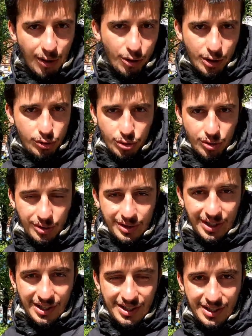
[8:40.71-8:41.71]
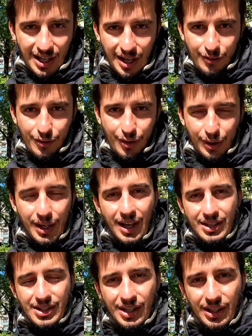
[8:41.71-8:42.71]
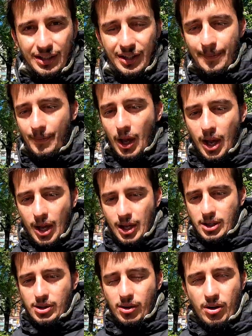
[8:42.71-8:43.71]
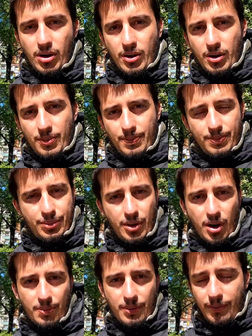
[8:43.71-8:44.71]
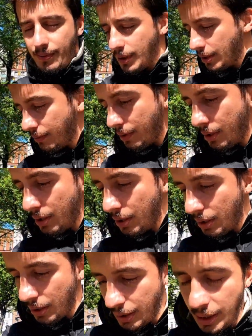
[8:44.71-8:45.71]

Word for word: Only 2 orders and 4 cancelled. So I hope we will